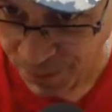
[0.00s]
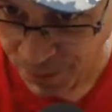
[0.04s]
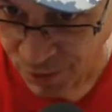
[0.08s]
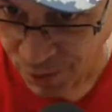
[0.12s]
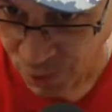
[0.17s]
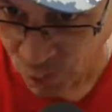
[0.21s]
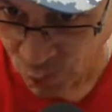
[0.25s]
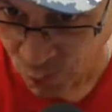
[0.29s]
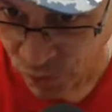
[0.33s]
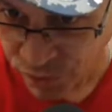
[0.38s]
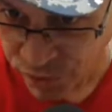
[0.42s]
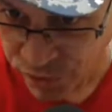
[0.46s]

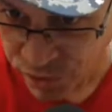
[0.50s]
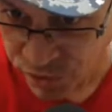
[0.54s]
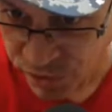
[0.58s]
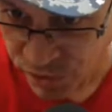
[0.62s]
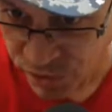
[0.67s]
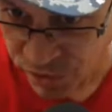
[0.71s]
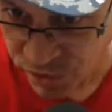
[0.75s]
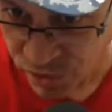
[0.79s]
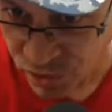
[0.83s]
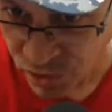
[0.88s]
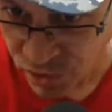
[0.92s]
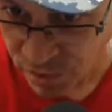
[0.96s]
Rich
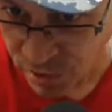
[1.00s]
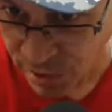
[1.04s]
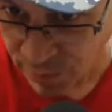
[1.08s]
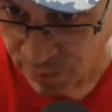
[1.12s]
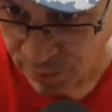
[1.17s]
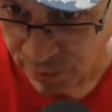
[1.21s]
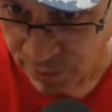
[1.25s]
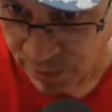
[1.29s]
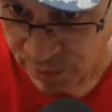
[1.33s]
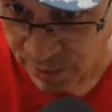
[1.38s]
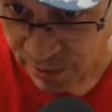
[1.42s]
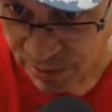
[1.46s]
says, you got
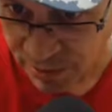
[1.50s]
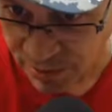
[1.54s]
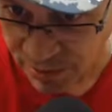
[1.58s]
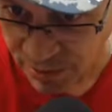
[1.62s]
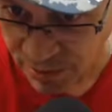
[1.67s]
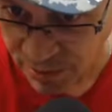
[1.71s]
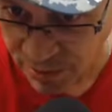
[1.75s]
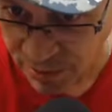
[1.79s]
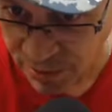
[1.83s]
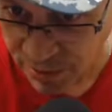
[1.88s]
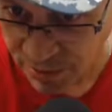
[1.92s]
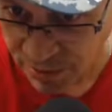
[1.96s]
me
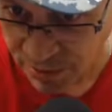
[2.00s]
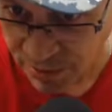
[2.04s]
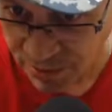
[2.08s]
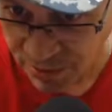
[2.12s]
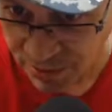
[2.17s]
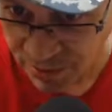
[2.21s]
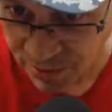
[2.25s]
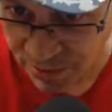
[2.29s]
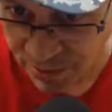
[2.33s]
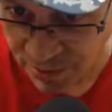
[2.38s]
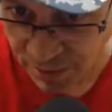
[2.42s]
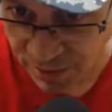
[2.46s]
listening to...
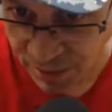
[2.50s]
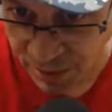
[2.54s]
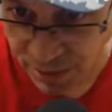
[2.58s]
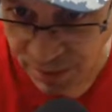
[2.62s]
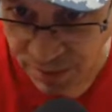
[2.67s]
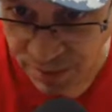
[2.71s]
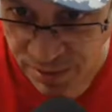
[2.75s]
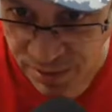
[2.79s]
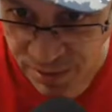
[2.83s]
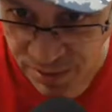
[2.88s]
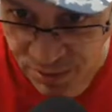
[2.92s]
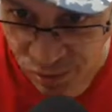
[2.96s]
Hey,
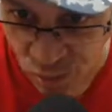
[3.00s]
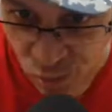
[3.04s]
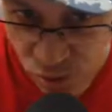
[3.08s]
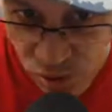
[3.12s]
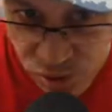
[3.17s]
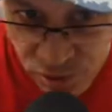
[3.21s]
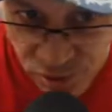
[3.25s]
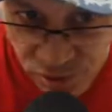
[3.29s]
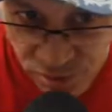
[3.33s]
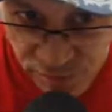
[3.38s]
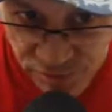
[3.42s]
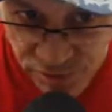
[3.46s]
Nick,
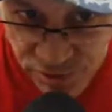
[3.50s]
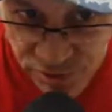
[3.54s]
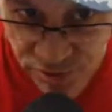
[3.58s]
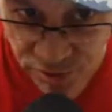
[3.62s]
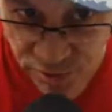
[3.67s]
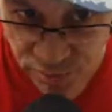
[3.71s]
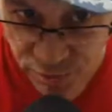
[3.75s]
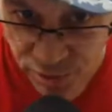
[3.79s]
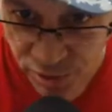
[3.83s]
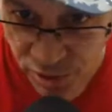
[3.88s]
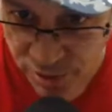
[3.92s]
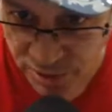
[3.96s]
welcome to the
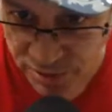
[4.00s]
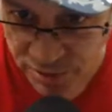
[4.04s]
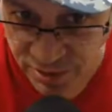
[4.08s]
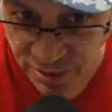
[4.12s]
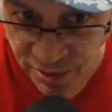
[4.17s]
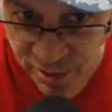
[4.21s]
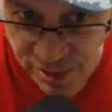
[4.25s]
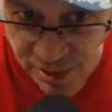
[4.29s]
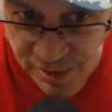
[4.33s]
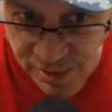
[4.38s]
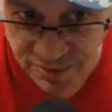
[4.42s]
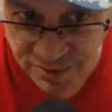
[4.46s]

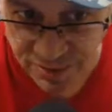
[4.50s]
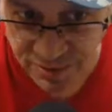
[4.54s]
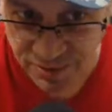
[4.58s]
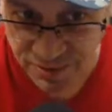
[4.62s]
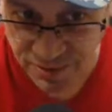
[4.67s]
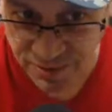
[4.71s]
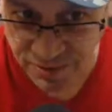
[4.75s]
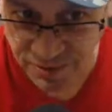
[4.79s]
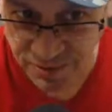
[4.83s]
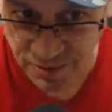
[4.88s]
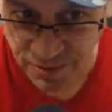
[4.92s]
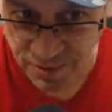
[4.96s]
broadcast.
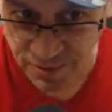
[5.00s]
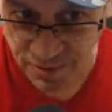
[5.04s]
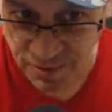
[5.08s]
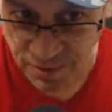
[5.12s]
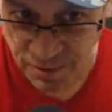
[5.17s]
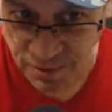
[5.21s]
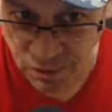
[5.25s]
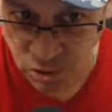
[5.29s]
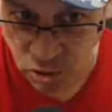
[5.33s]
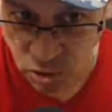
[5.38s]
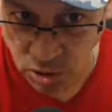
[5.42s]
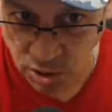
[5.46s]

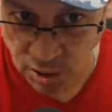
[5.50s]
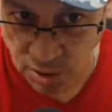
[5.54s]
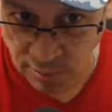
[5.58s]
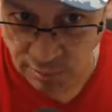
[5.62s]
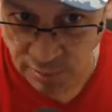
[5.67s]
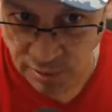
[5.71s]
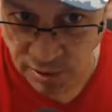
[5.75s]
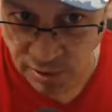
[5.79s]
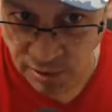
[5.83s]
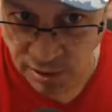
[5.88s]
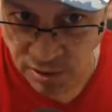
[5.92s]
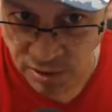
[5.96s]
You got
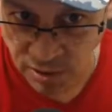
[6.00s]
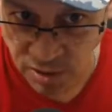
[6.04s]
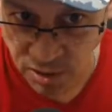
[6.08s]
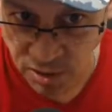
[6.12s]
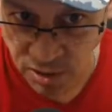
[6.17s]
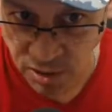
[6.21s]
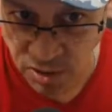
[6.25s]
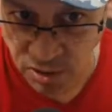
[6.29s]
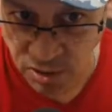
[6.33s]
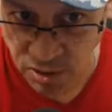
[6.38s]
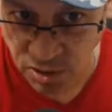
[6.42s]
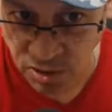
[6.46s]
me
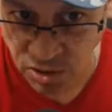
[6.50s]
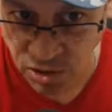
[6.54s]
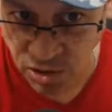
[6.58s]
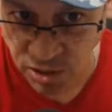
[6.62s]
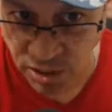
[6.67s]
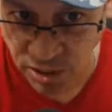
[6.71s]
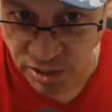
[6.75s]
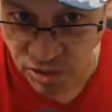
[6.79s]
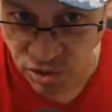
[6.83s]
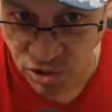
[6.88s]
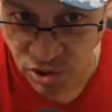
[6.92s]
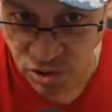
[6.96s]
listening to
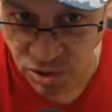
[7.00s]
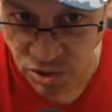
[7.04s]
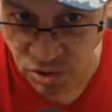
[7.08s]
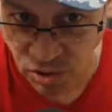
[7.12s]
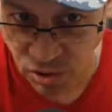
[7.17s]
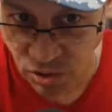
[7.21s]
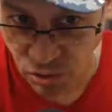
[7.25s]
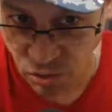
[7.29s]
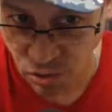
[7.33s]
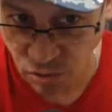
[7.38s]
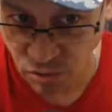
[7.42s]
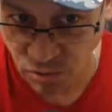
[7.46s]
John G,
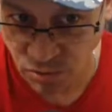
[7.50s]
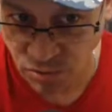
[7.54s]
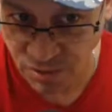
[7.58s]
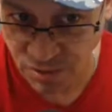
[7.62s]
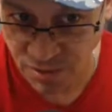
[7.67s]
too.